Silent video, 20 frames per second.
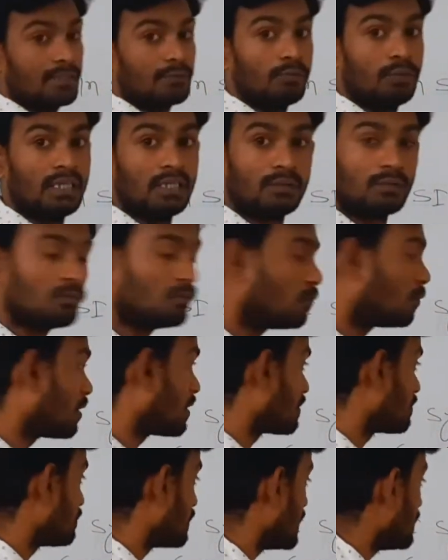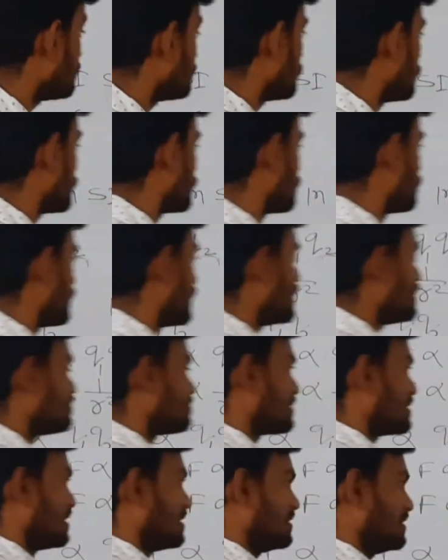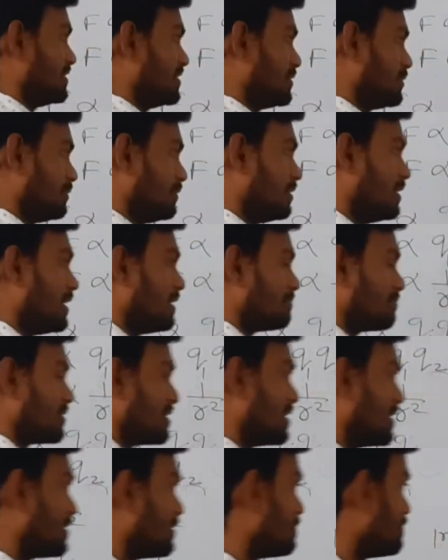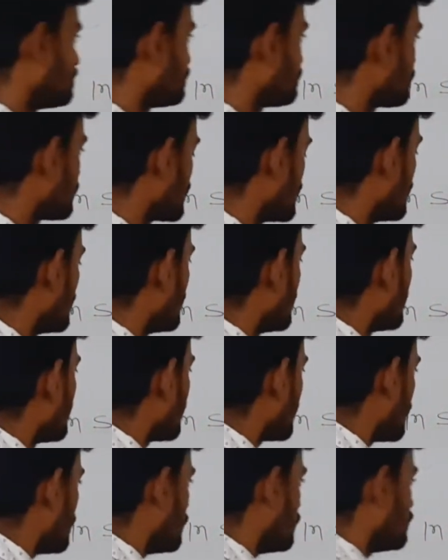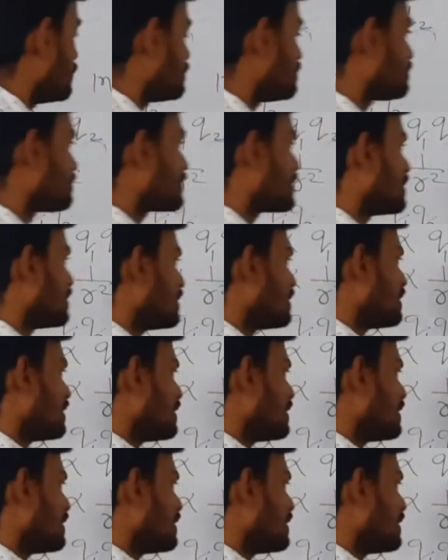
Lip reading: equal to 1 by 4 pi epsilon. Now